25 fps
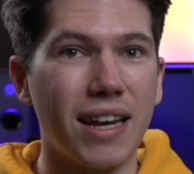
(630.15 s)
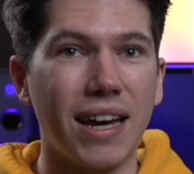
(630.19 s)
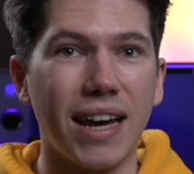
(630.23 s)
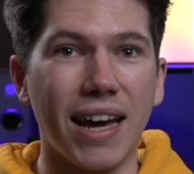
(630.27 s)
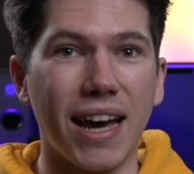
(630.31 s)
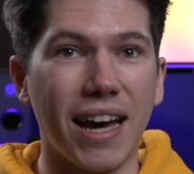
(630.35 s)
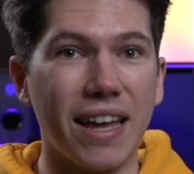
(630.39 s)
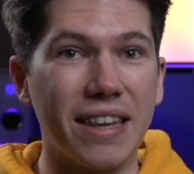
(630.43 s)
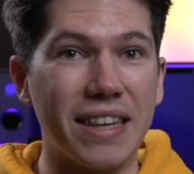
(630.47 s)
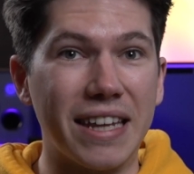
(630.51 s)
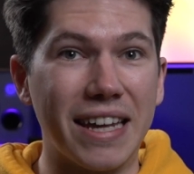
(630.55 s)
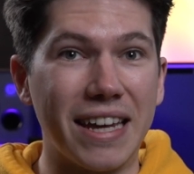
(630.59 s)

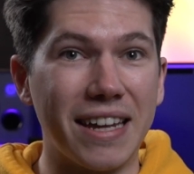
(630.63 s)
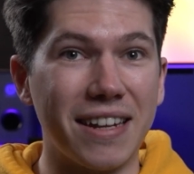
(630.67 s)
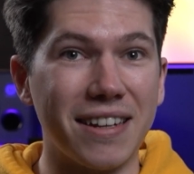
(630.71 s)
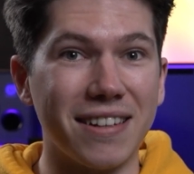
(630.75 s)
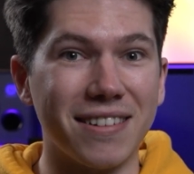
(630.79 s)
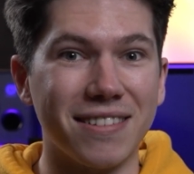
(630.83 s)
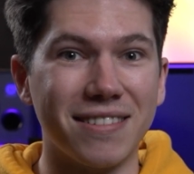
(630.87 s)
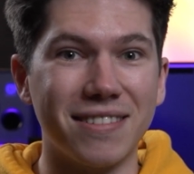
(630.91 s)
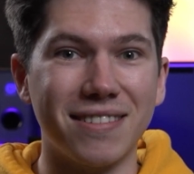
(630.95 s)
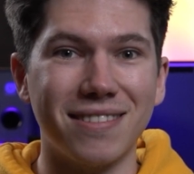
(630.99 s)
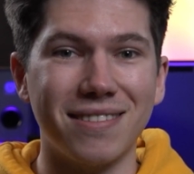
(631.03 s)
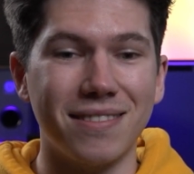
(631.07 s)
and
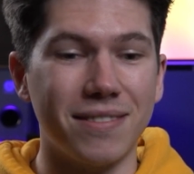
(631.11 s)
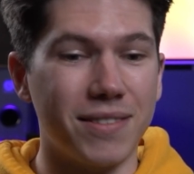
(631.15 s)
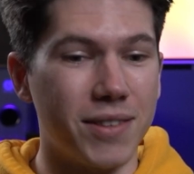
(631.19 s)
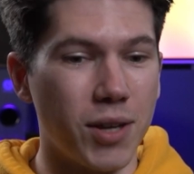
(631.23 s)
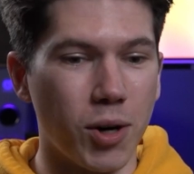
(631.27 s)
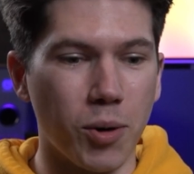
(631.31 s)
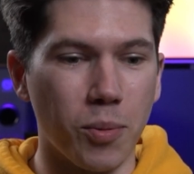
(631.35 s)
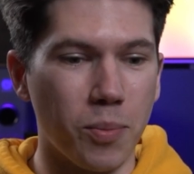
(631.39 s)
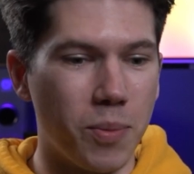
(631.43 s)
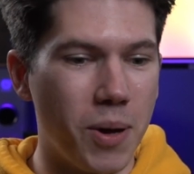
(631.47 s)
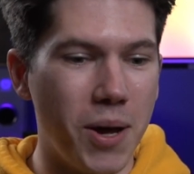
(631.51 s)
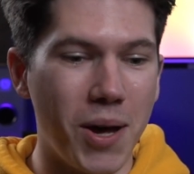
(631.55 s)
then
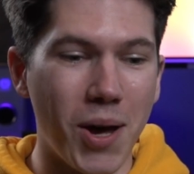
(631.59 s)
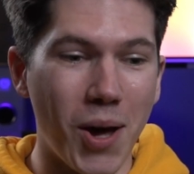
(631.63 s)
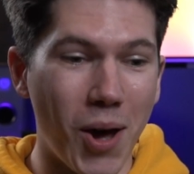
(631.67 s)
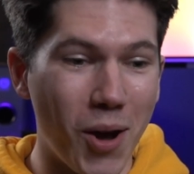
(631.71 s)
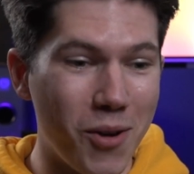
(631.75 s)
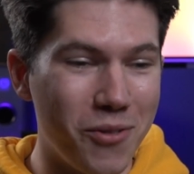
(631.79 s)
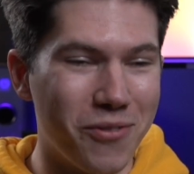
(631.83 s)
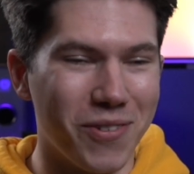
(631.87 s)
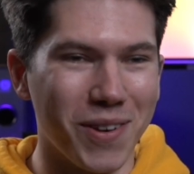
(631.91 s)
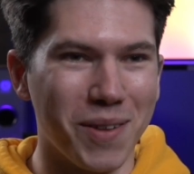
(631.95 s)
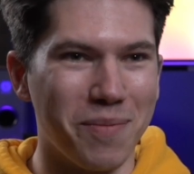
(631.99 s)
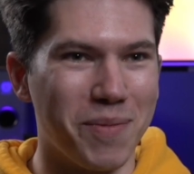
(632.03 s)
they'll
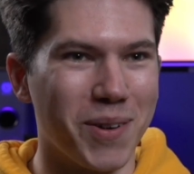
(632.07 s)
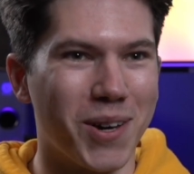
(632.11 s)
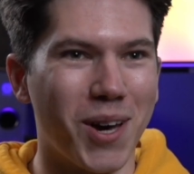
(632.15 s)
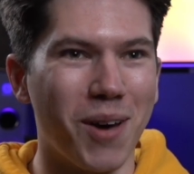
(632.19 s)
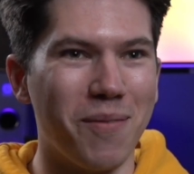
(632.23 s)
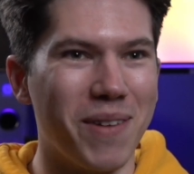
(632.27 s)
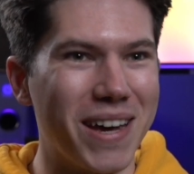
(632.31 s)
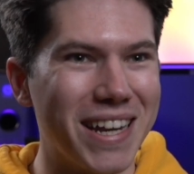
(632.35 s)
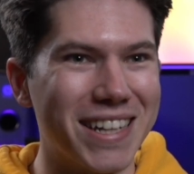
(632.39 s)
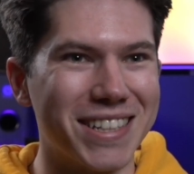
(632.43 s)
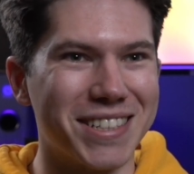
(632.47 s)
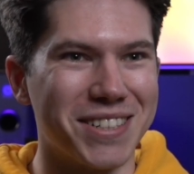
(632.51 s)
hopefully become
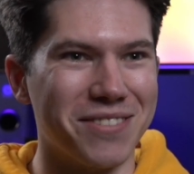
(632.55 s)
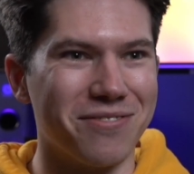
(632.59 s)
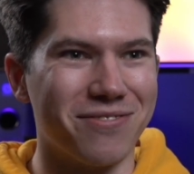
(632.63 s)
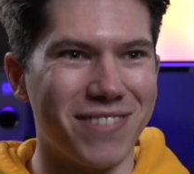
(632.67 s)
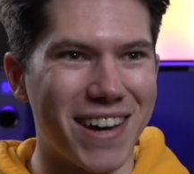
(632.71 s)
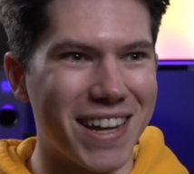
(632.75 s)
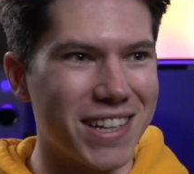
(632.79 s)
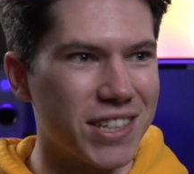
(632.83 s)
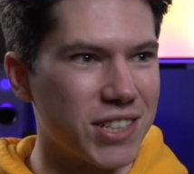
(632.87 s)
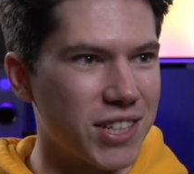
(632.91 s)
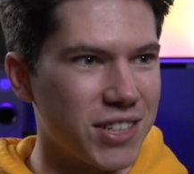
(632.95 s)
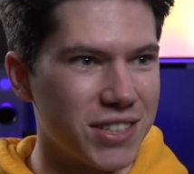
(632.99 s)
instant
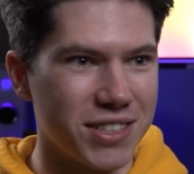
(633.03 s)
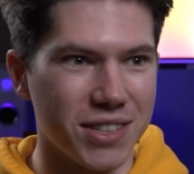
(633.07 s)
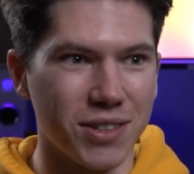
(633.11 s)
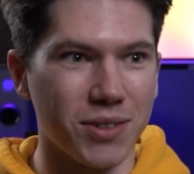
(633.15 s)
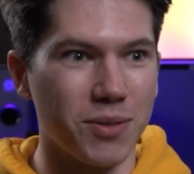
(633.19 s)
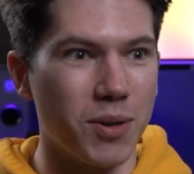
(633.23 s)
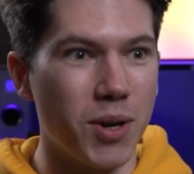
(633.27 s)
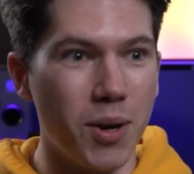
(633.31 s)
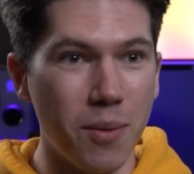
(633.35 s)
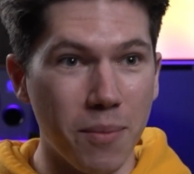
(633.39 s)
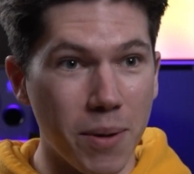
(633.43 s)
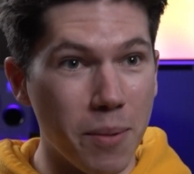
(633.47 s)
fans because
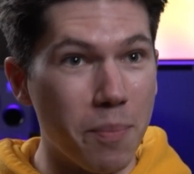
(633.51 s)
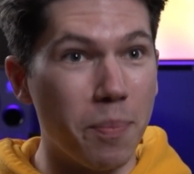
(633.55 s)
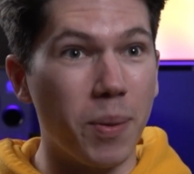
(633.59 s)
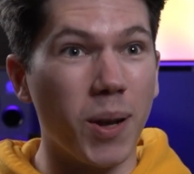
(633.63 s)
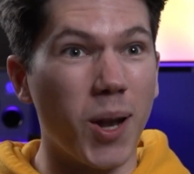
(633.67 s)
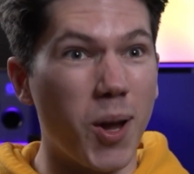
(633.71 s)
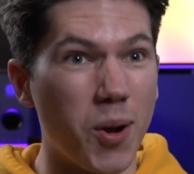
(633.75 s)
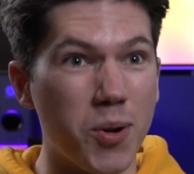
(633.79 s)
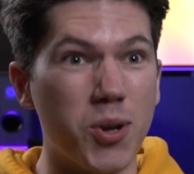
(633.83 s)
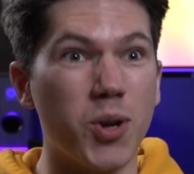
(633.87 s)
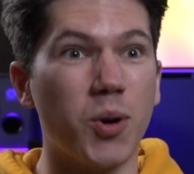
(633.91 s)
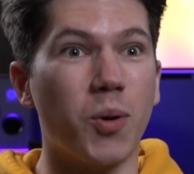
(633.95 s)
they'll be
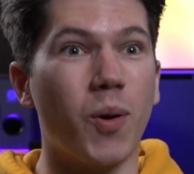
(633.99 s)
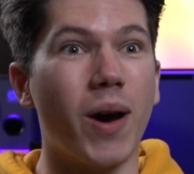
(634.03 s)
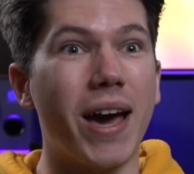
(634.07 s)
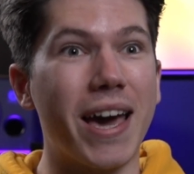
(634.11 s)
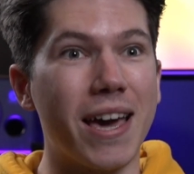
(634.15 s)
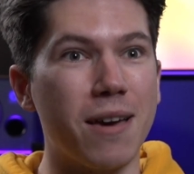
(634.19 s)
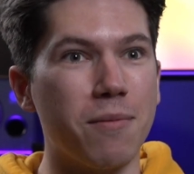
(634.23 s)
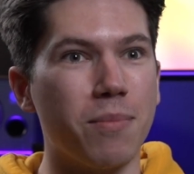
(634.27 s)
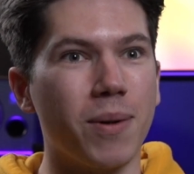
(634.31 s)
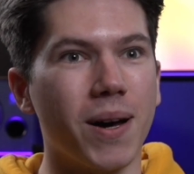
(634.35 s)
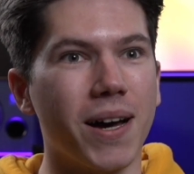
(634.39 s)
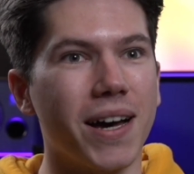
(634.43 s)
blown
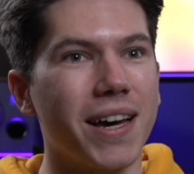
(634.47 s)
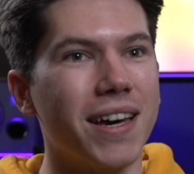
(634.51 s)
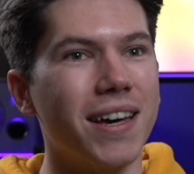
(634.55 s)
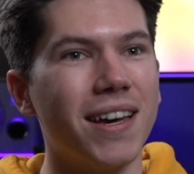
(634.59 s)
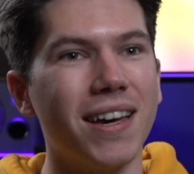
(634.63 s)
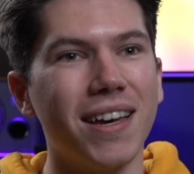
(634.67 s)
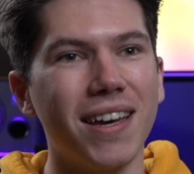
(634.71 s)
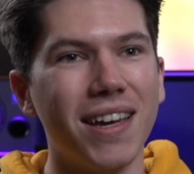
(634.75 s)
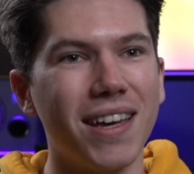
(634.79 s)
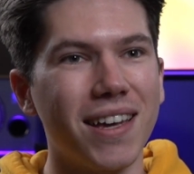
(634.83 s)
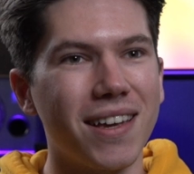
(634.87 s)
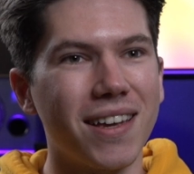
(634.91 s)
away by
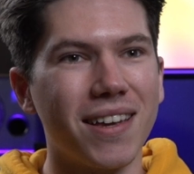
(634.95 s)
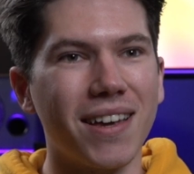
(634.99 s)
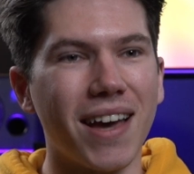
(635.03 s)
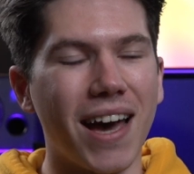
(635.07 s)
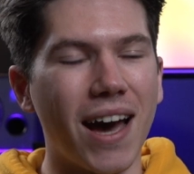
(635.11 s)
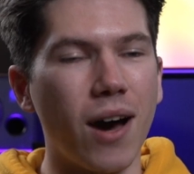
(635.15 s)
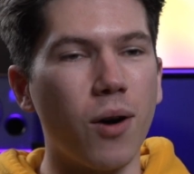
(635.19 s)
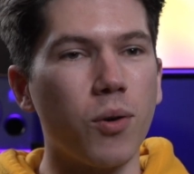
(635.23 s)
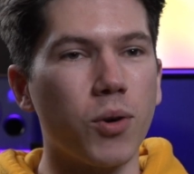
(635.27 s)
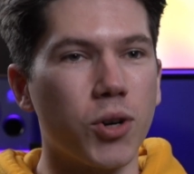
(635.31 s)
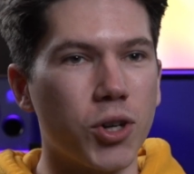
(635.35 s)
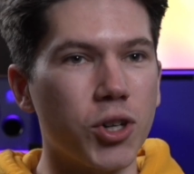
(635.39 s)

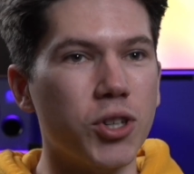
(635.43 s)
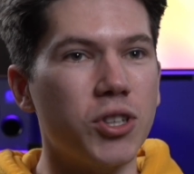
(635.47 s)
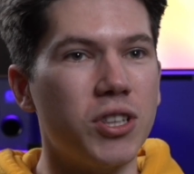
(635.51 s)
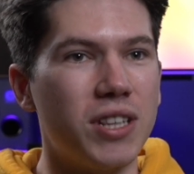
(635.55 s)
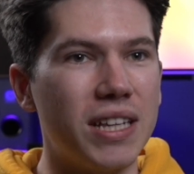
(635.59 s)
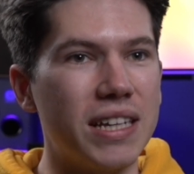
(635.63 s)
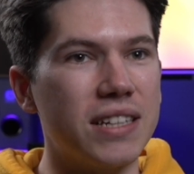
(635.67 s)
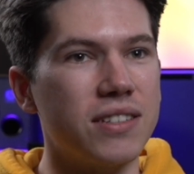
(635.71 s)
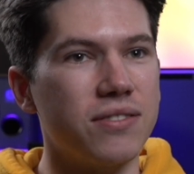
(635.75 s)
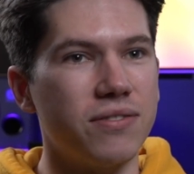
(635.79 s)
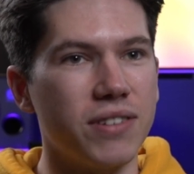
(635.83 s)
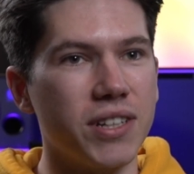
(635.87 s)
how good
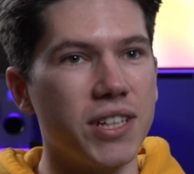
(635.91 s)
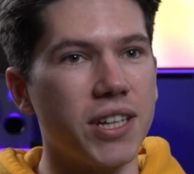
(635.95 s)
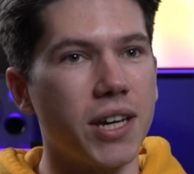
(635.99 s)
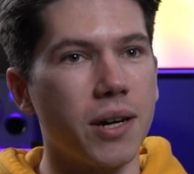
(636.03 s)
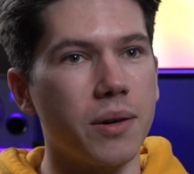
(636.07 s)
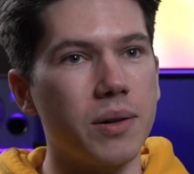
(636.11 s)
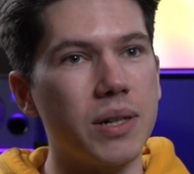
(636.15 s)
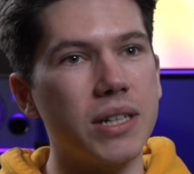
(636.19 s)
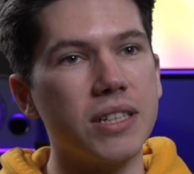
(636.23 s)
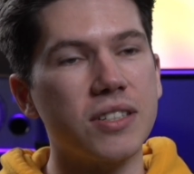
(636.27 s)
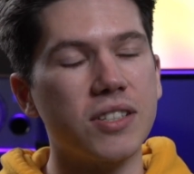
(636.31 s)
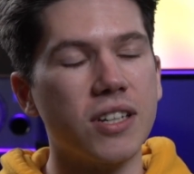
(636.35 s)
this video
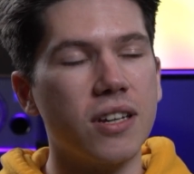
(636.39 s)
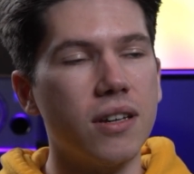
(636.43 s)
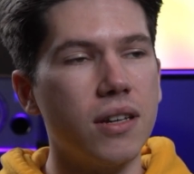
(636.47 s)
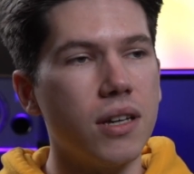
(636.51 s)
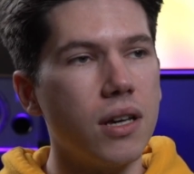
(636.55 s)
is.